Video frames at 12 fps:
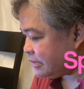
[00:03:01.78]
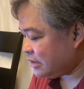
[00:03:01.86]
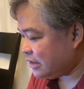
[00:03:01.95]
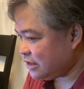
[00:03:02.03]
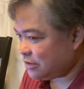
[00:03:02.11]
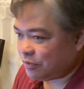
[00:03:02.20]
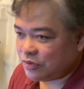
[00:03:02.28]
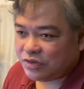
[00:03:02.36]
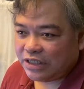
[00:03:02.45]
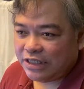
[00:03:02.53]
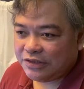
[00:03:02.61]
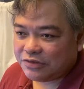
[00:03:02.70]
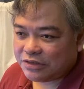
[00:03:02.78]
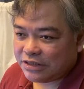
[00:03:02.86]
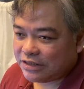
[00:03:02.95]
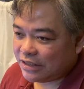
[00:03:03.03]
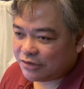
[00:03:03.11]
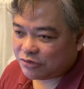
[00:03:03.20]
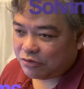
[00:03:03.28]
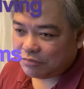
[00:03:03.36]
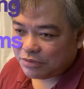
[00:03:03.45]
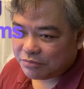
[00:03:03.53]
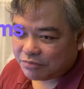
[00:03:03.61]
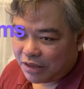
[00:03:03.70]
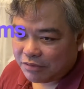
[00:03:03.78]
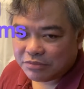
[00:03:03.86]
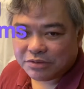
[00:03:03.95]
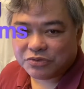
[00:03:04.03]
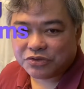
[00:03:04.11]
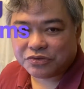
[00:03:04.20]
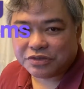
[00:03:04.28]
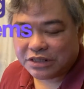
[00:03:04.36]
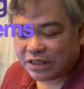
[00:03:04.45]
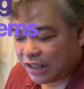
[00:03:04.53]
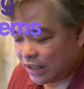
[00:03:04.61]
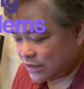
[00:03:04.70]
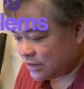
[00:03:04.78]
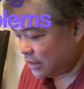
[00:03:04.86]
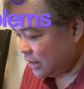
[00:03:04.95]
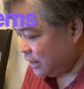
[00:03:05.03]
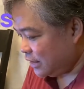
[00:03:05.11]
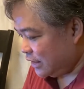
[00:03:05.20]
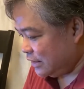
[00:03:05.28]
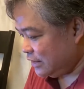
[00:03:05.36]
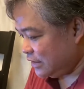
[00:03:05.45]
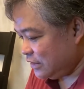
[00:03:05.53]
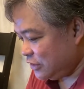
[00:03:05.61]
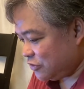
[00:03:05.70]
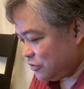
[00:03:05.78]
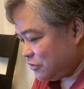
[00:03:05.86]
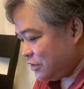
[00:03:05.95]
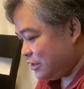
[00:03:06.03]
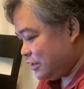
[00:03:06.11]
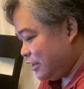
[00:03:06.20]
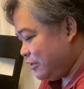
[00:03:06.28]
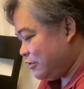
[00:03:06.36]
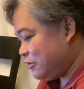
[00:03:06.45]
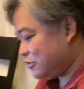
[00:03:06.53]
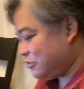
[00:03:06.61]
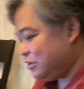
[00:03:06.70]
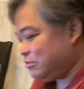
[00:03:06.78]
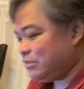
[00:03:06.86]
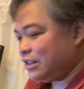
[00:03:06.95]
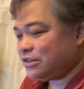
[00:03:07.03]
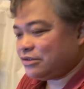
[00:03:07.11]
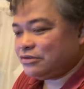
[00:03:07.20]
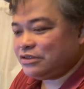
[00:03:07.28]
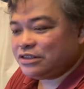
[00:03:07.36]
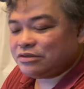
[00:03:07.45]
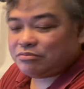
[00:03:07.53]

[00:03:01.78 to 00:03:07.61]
is spontaneously, like solving problems during class. And in addition to that, I also invest on this